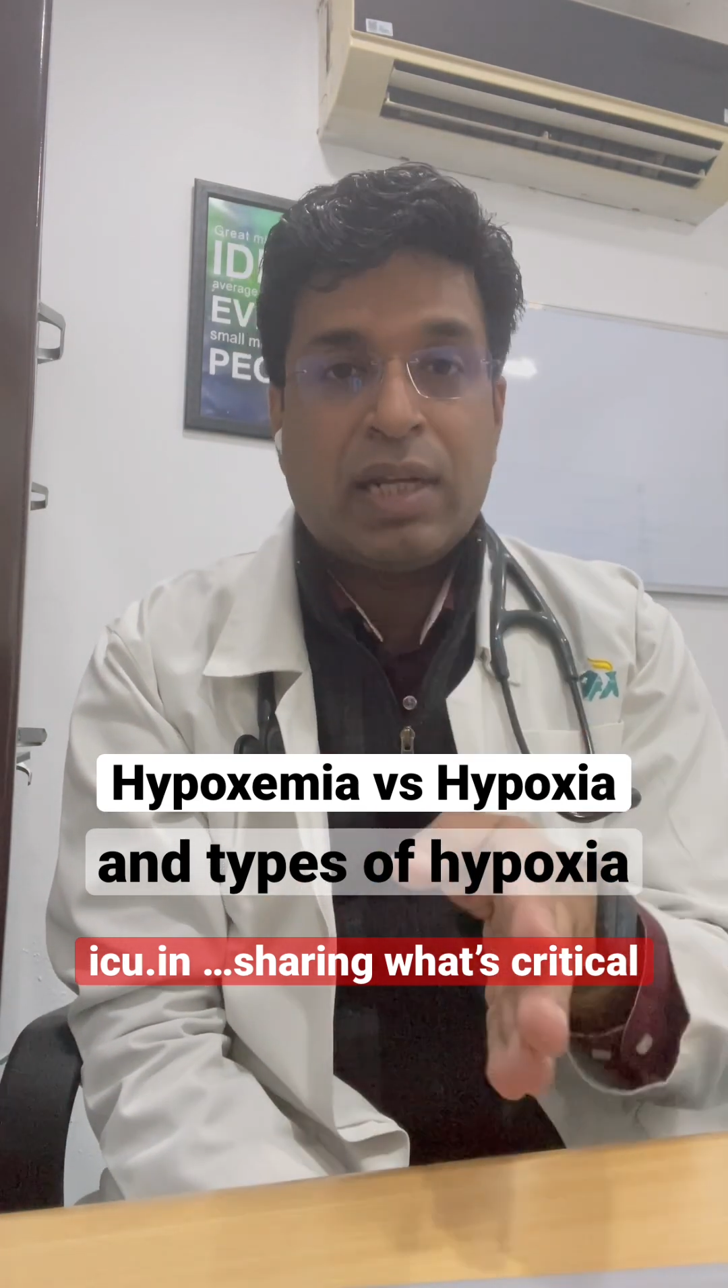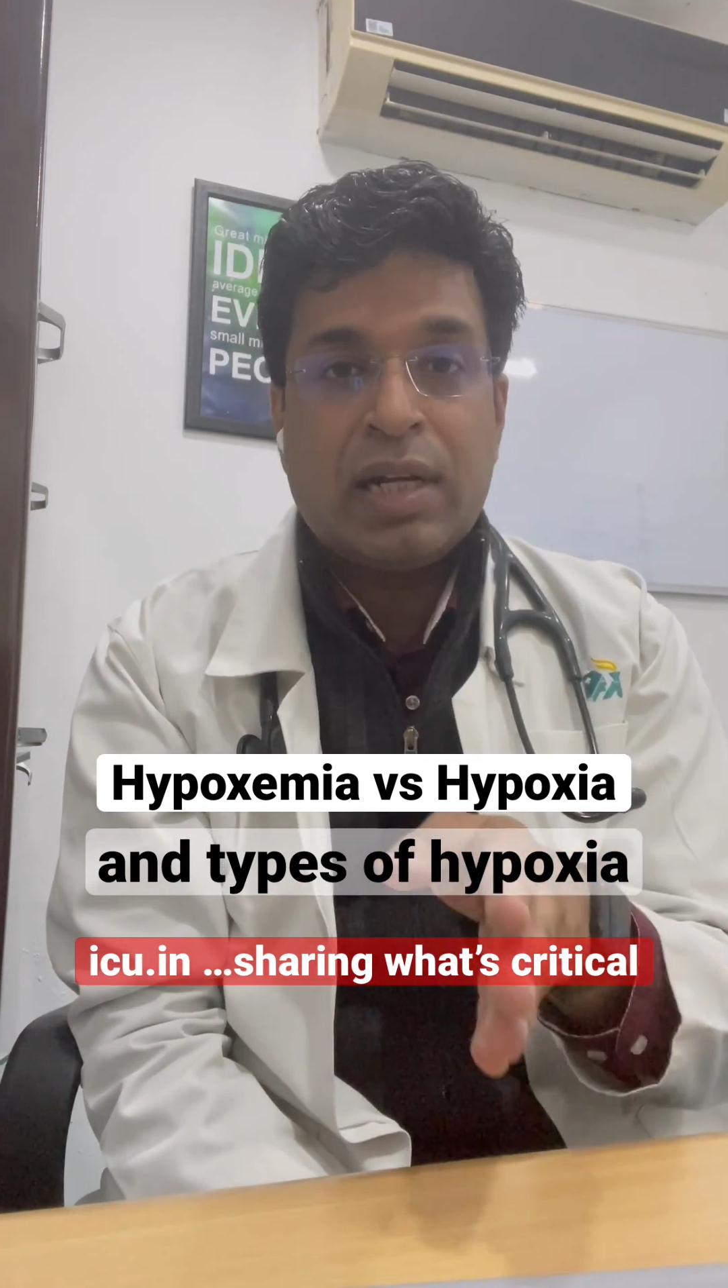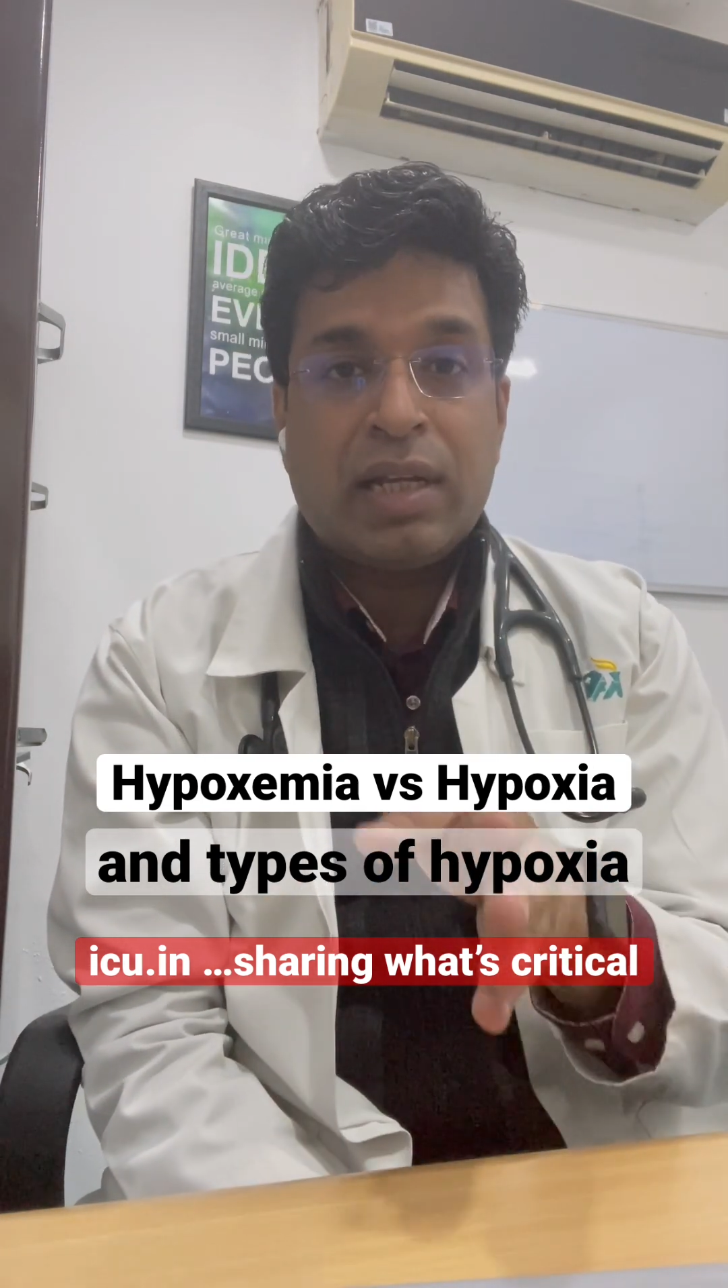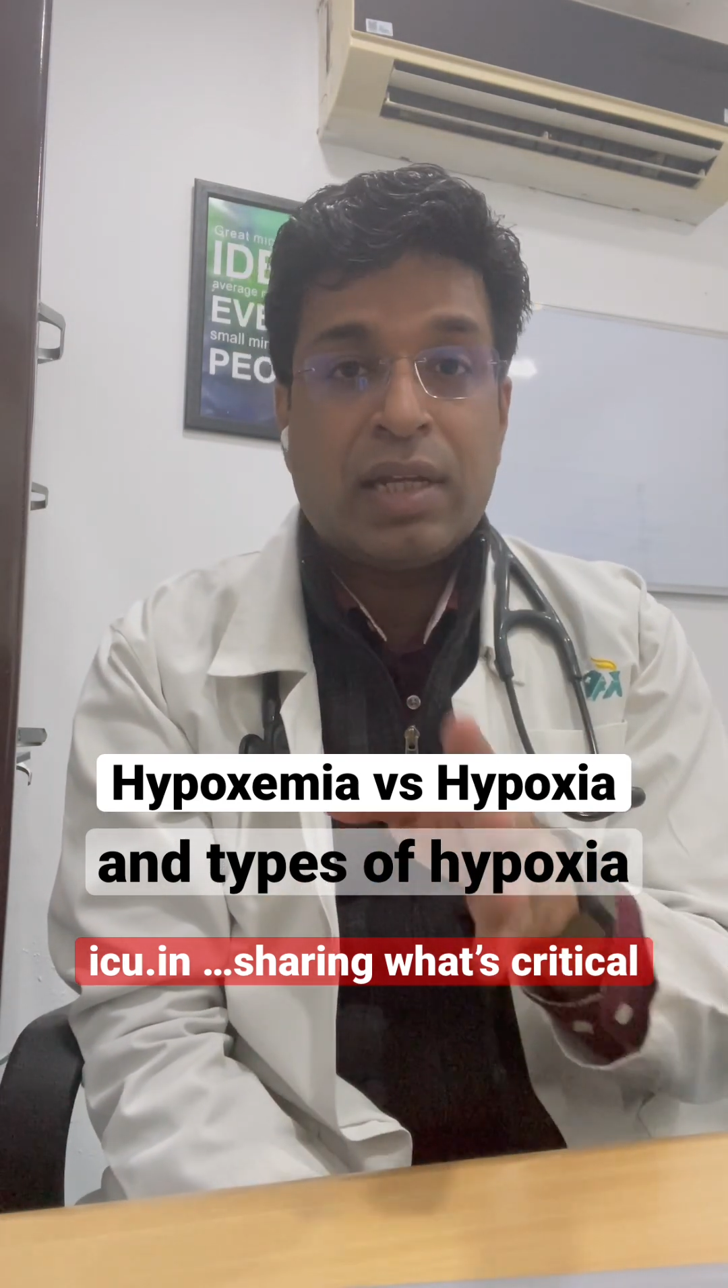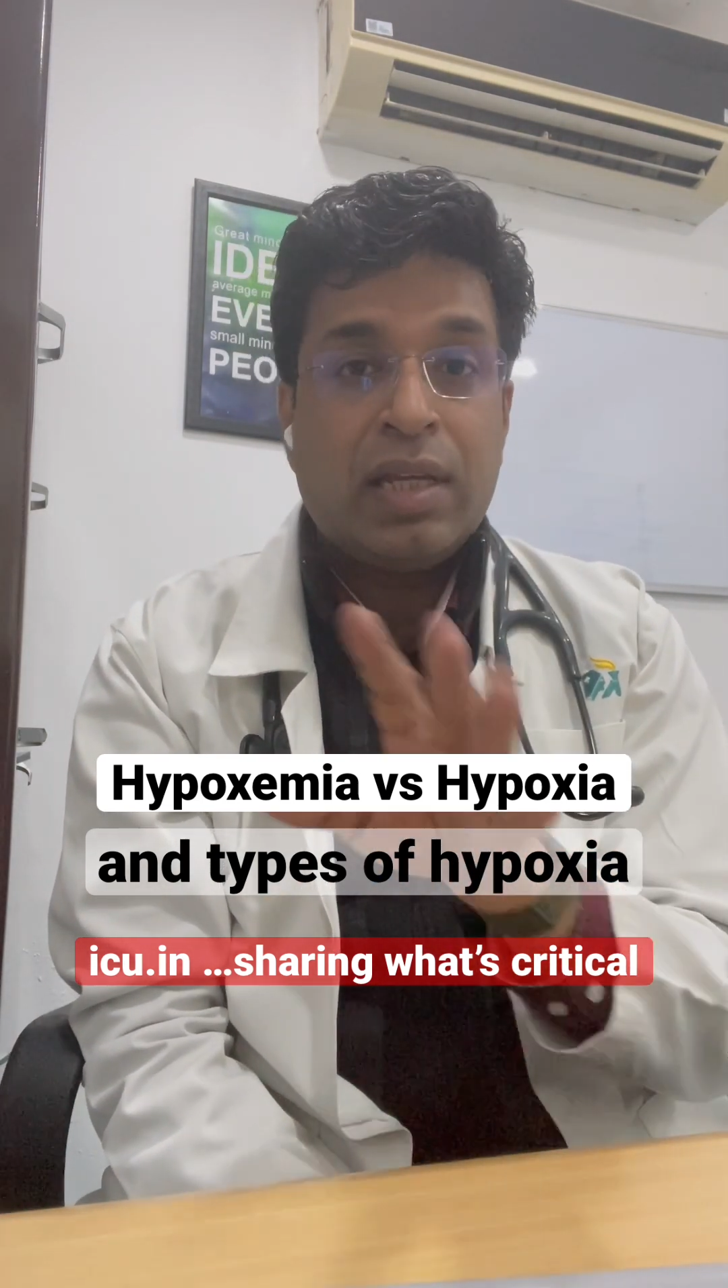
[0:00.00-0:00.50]

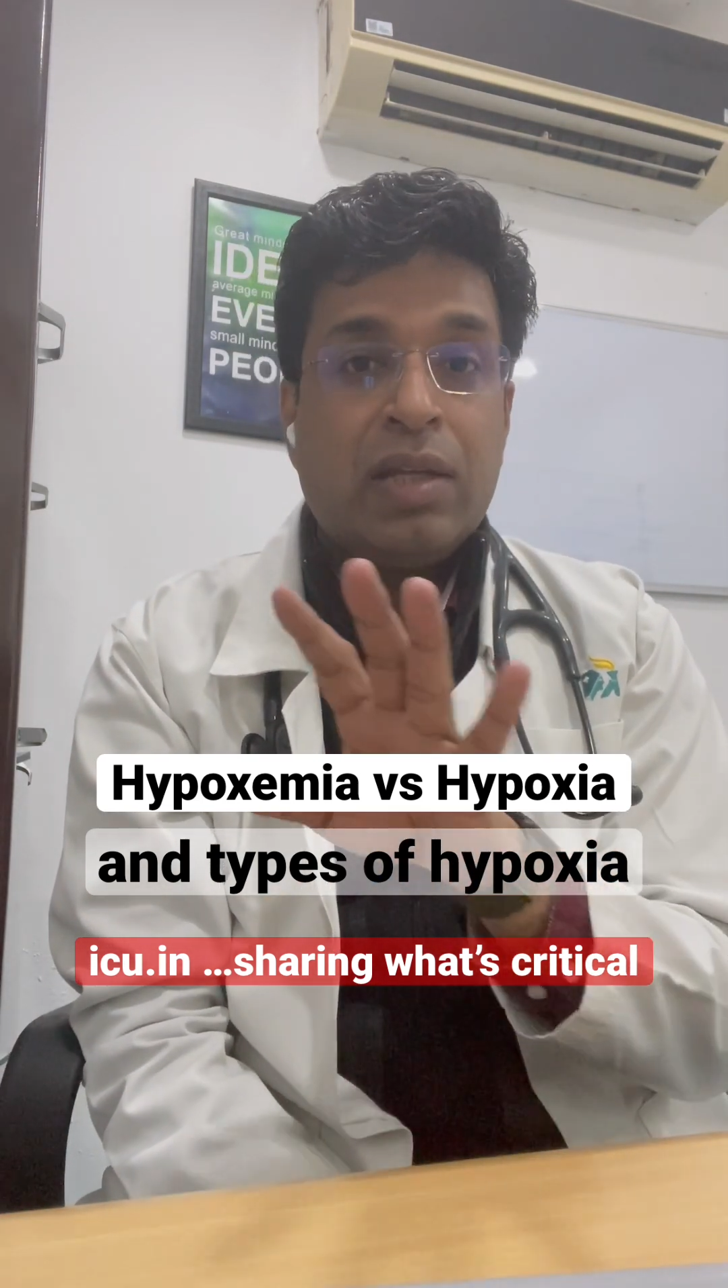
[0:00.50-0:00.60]
category,